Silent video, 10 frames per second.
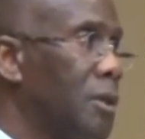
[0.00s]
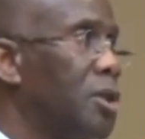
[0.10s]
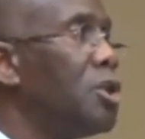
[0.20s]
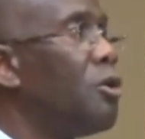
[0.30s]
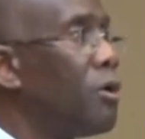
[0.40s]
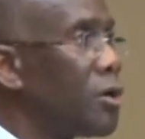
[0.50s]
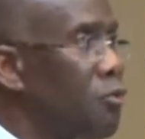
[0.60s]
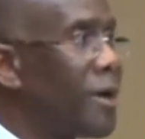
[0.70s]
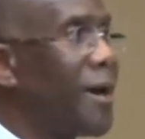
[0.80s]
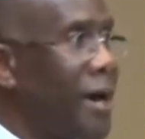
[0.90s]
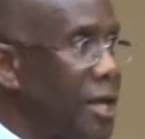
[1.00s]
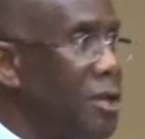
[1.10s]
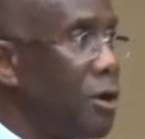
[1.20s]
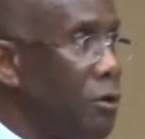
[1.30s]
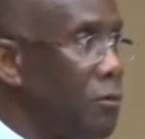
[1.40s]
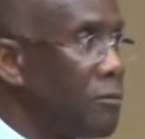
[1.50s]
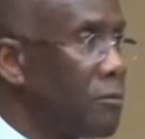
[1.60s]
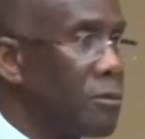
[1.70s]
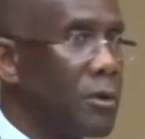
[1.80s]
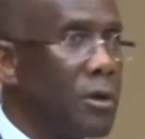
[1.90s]
knowing what I know,
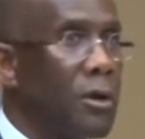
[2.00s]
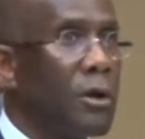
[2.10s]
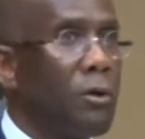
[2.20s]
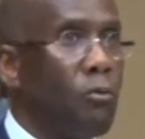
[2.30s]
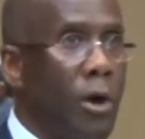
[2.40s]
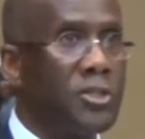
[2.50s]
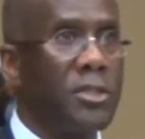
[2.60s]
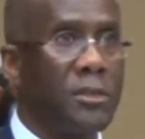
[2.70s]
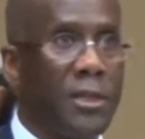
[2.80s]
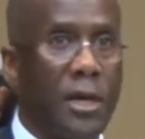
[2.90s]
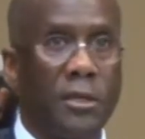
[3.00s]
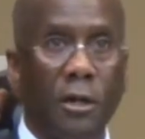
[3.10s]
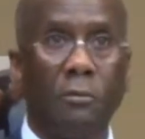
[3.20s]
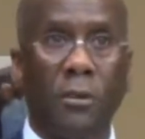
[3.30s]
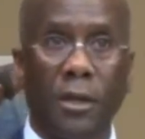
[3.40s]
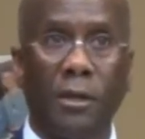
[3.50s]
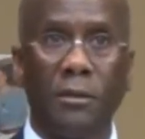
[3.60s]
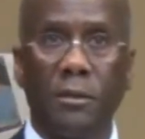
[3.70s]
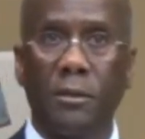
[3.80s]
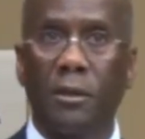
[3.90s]
watching that young
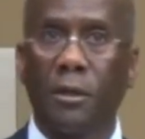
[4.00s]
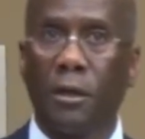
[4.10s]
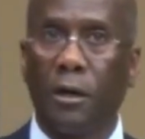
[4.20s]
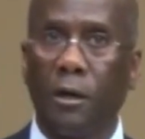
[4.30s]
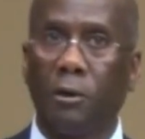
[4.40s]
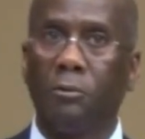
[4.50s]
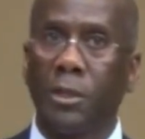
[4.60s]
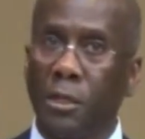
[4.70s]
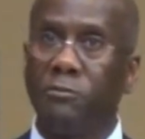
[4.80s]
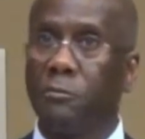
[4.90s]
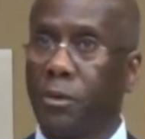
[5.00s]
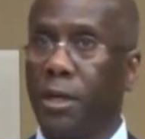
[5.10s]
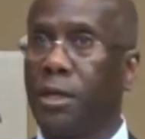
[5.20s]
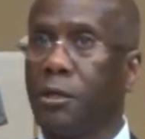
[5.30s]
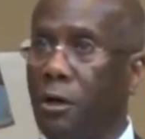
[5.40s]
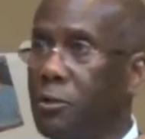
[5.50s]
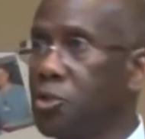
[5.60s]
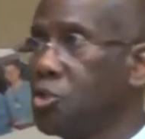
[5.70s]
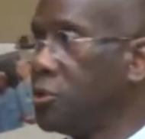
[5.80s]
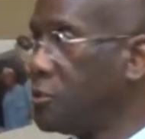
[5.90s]
man live in pain all
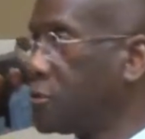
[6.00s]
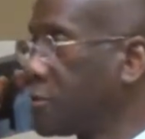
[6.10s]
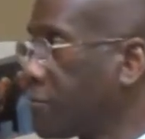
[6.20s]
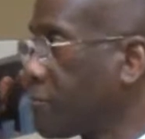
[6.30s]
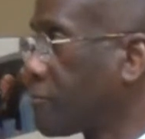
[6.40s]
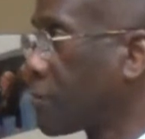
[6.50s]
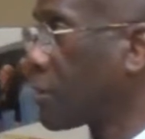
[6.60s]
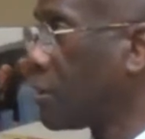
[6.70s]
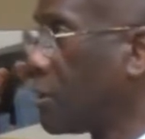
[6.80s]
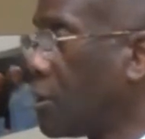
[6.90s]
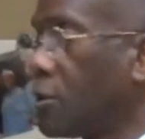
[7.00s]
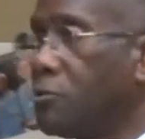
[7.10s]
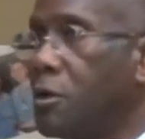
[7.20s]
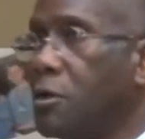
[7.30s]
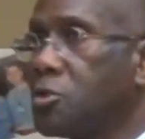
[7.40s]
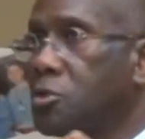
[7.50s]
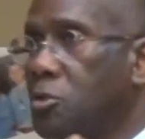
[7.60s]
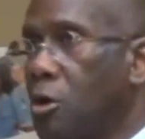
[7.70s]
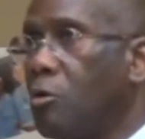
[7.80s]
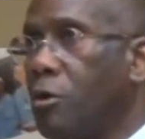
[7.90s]
these years, there is
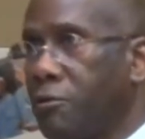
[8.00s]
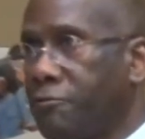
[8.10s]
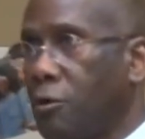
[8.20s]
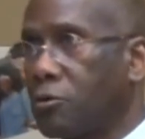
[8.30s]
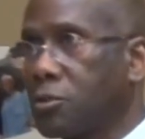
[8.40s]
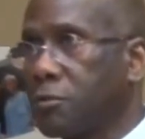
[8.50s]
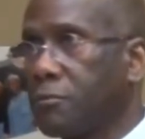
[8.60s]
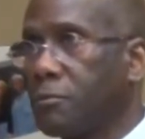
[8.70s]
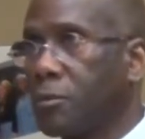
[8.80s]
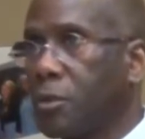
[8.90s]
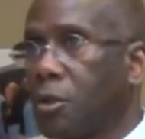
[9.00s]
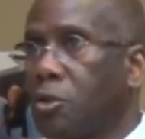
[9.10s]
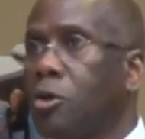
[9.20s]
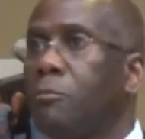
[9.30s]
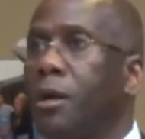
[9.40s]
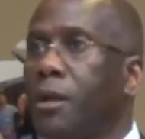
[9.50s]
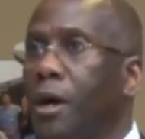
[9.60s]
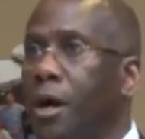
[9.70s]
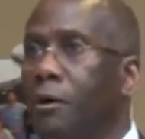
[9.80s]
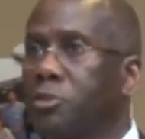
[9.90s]
no way, folks, no matter
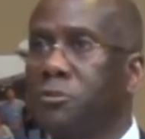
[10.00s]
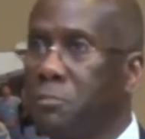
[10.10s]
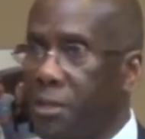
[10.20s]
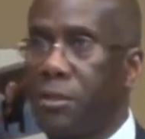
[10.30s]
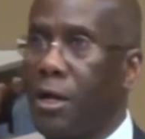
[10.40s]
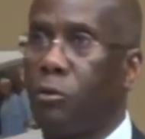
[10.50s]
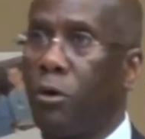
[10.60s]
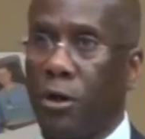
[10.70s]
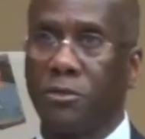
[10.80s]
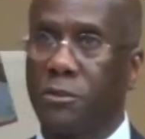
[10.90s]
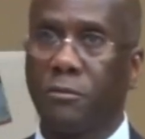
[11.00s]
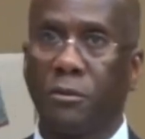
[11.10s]
how smitten I was,